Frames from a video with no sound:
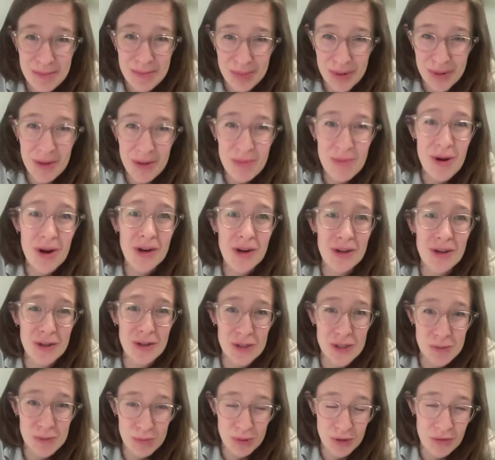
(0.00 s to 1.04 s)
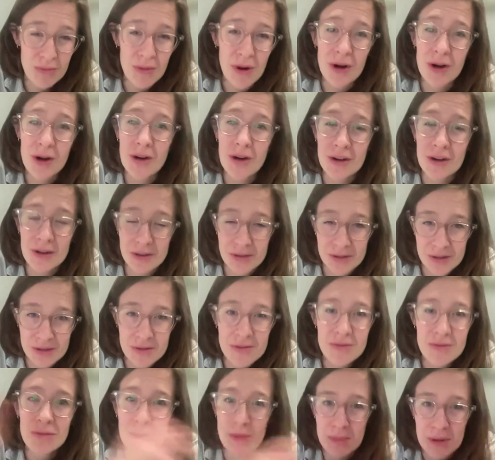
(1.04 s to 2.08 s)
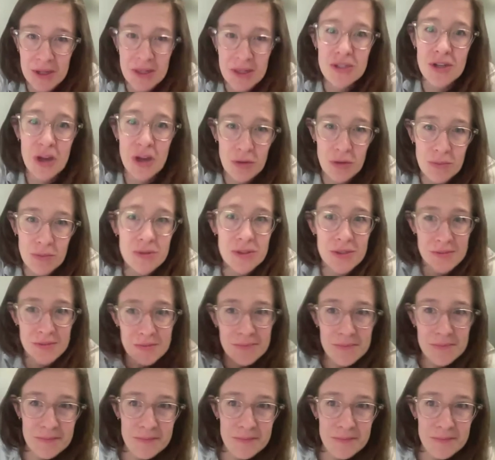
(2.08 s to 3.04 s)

blood markers, poop markers, repeat scopes.